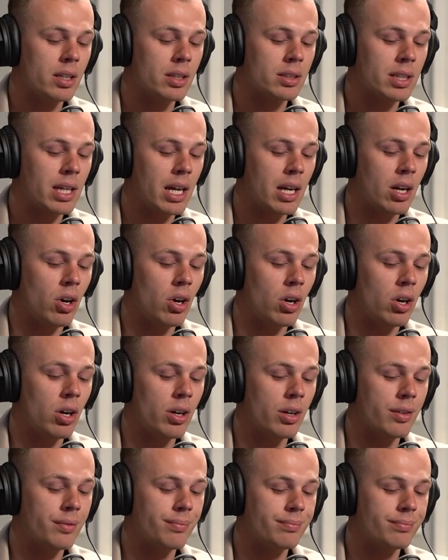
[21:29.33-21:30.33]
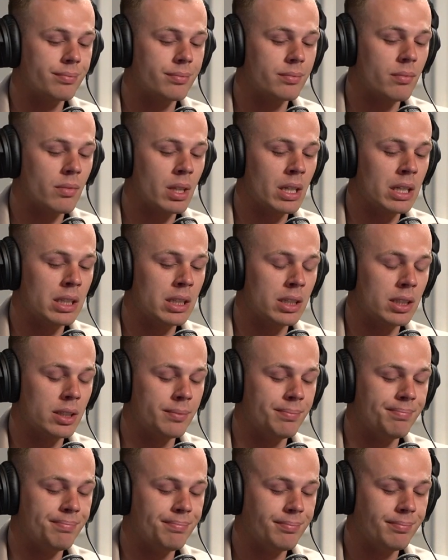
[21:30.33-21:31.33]
It's kind of hard.
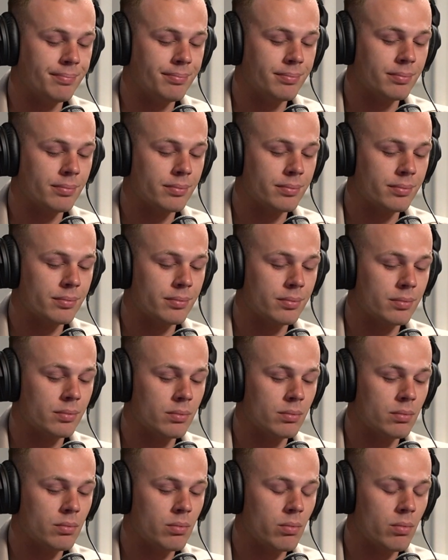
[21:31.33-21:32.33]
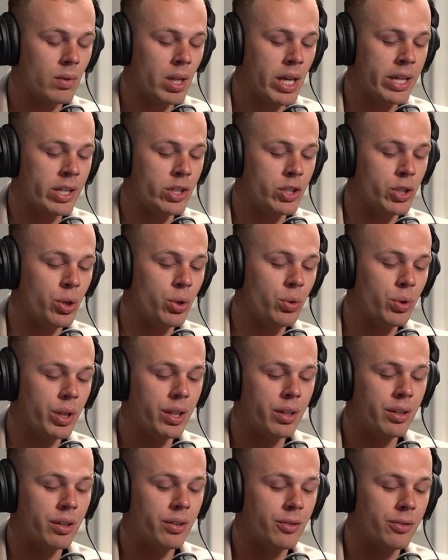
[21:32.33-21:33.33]
Um
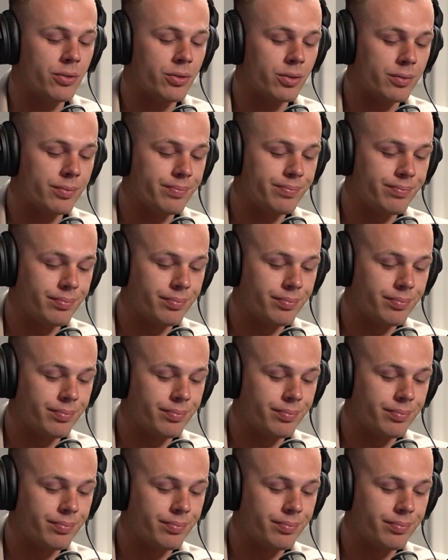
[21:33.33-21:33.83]
intuitive